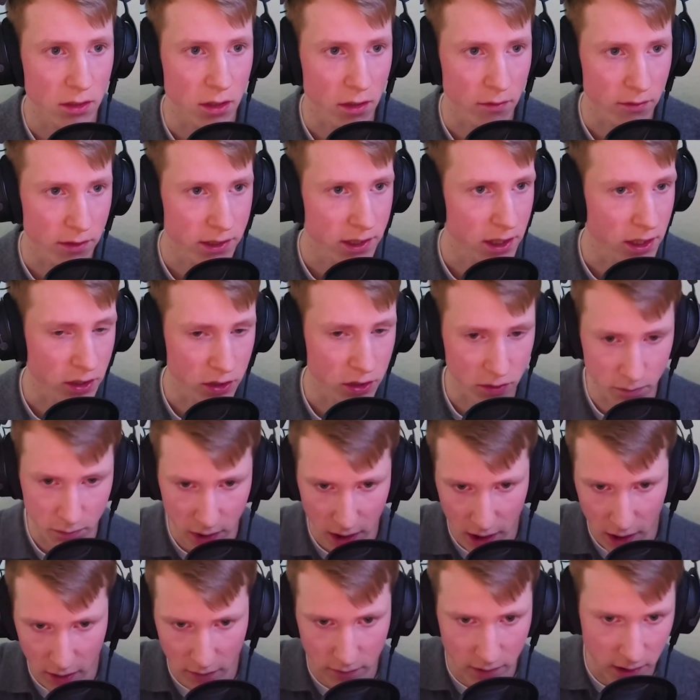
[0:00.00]
conversation,
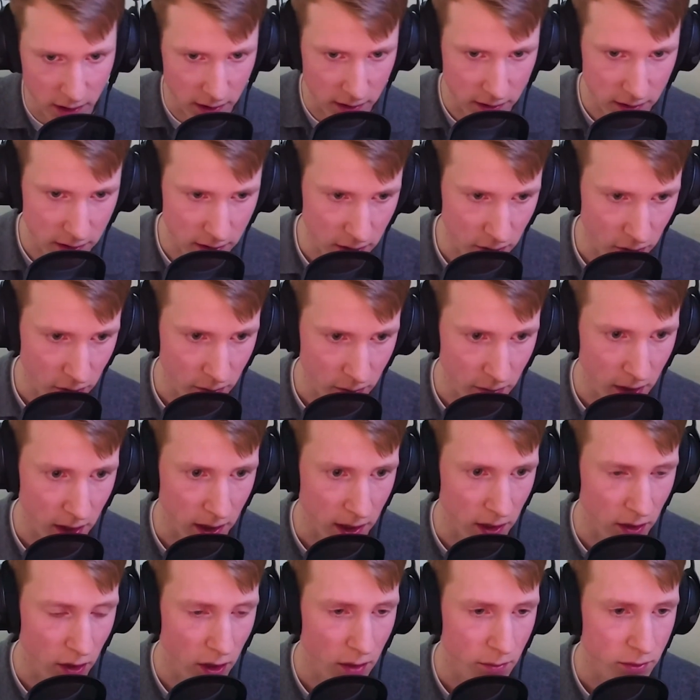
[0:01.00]
part of it is go to
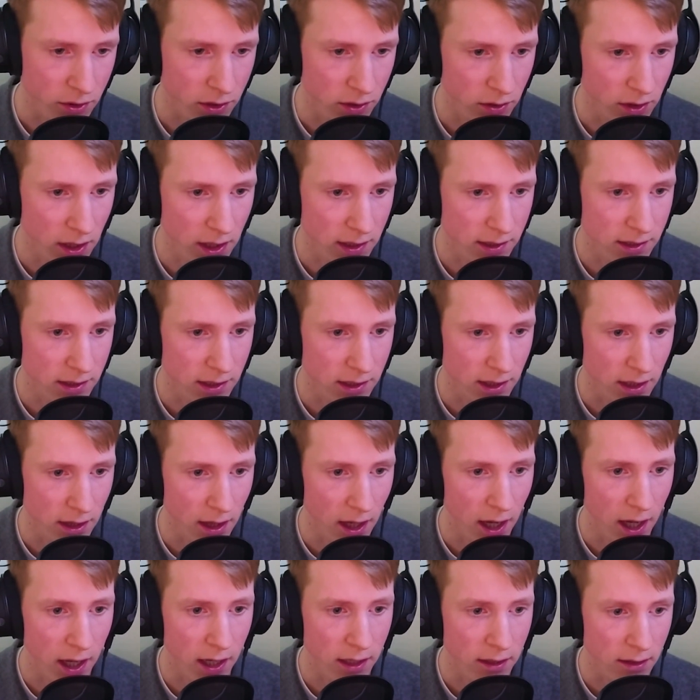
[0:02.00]
market ops. You guys see
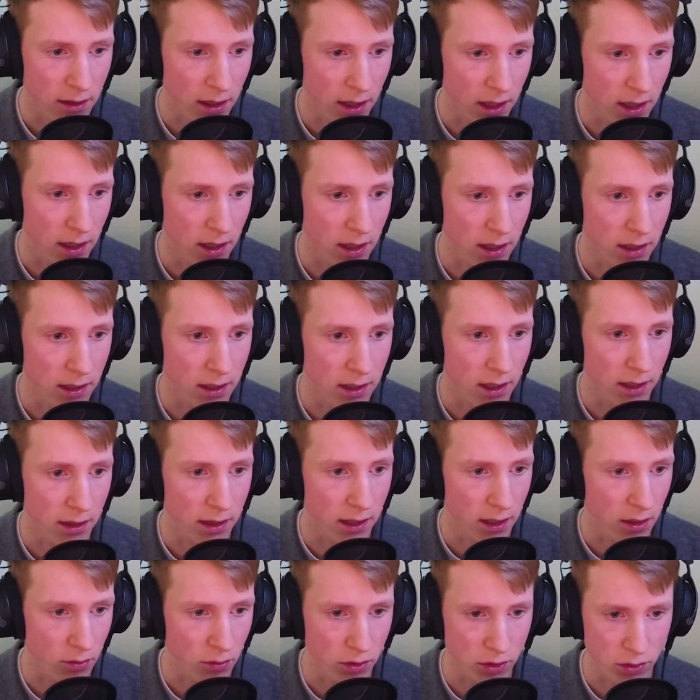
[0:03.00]
that. And I
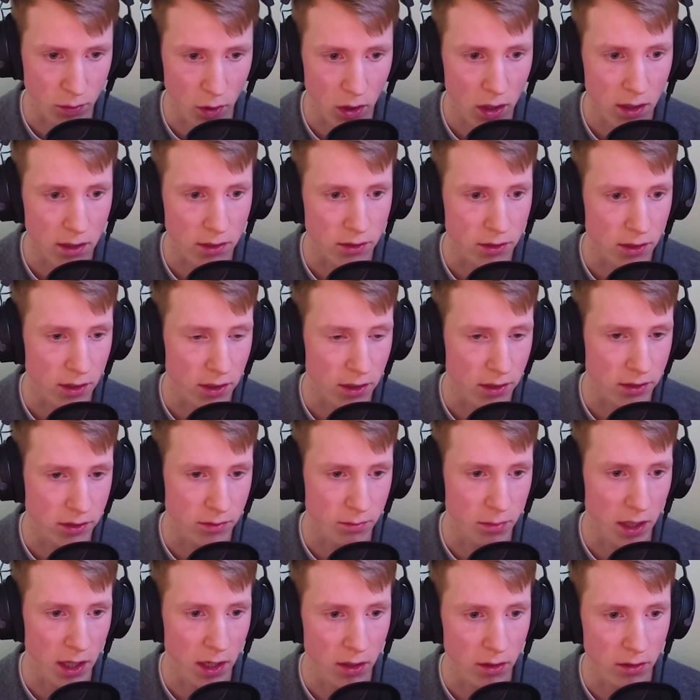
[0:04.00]
think Chris Walker talks
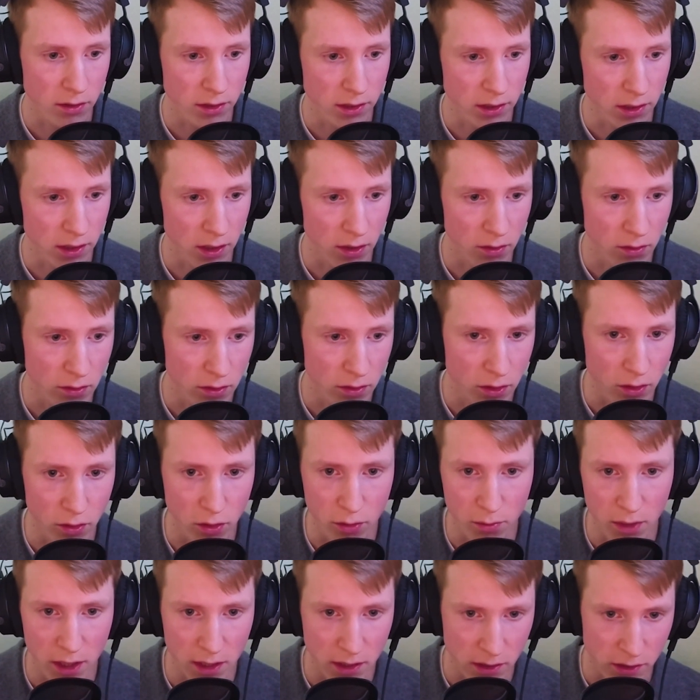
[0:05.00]
about, you know, go to
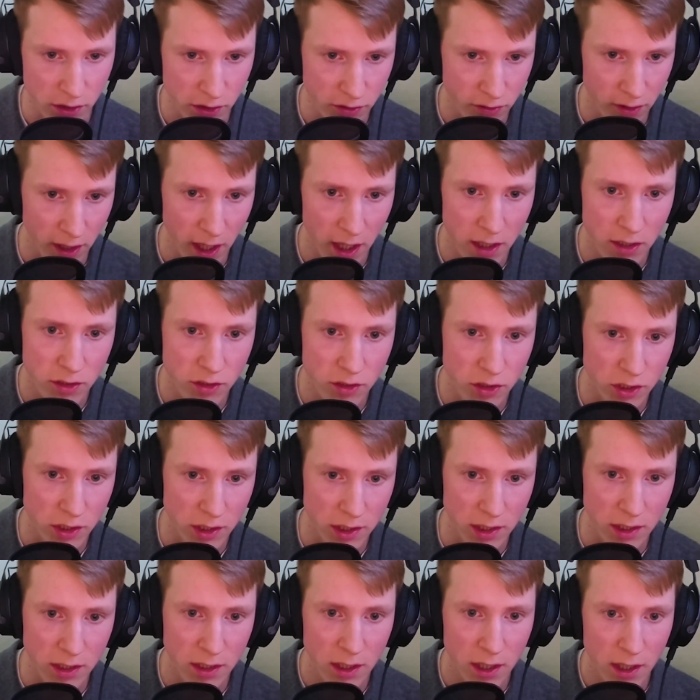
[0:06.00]
market
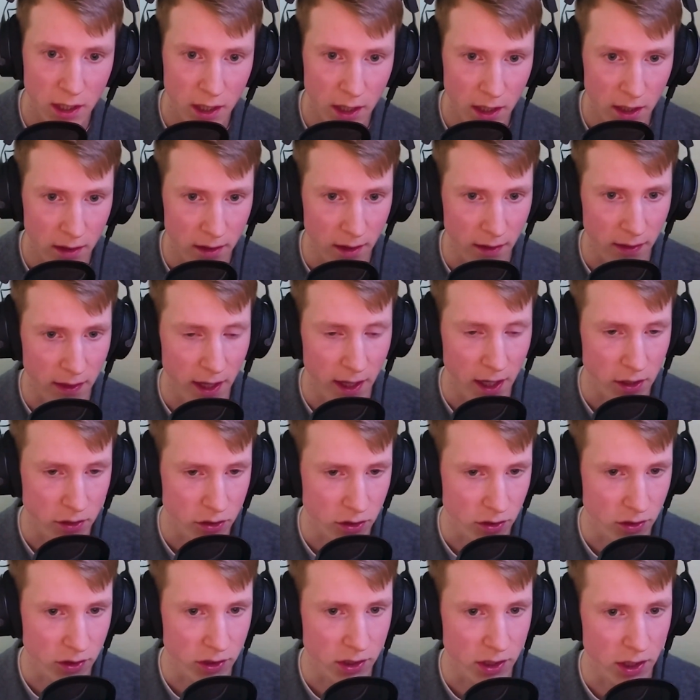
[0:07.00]
strategy, that that mm-hmm.
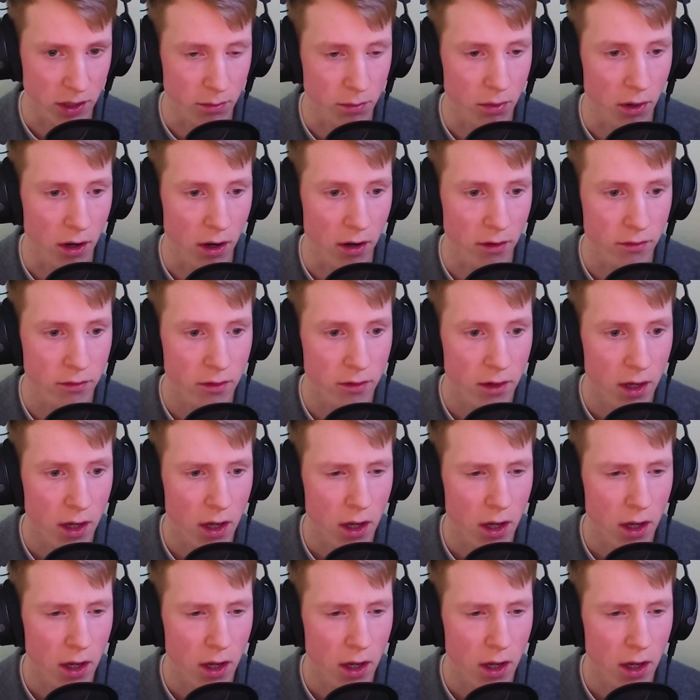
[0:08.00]
should sit above.